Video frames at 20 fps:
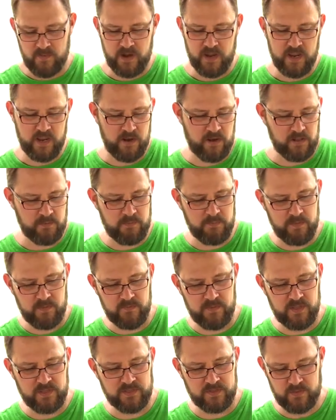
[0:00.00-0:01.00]
right here, let me
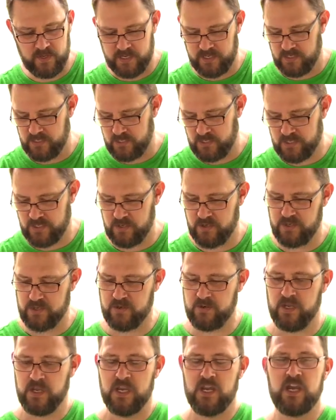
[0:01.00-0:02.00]
move this so I can show
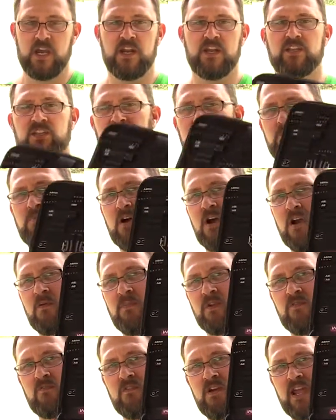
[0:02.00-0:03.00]
you. In this
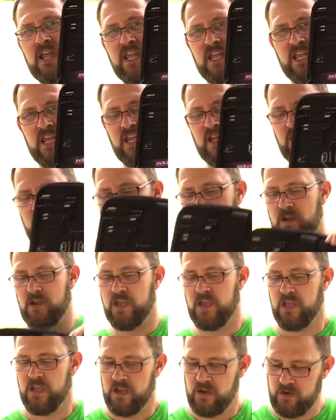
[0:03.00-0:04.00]
compartment right here,
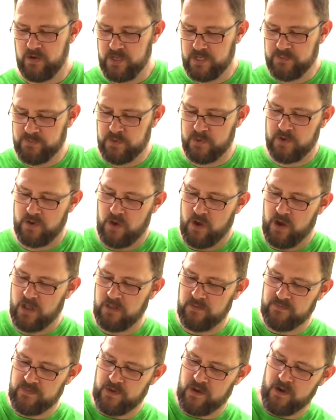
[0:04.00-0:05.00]
HUDY's put
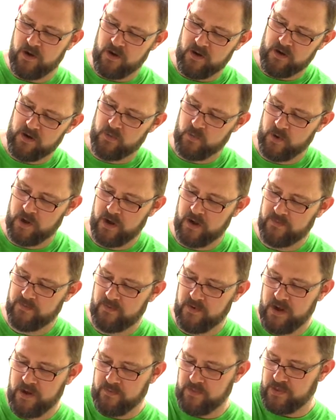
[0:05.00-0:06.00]
all of the hardware
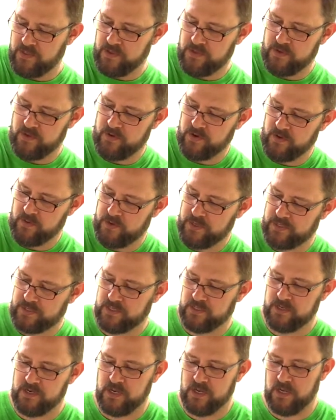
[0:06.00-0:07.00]
for everything you're going
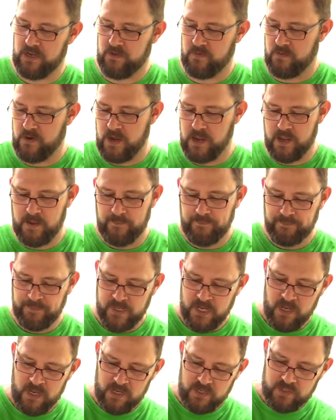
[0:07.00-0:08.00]
to need, right?
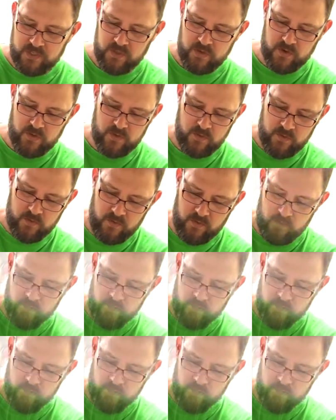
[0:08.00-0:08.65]
So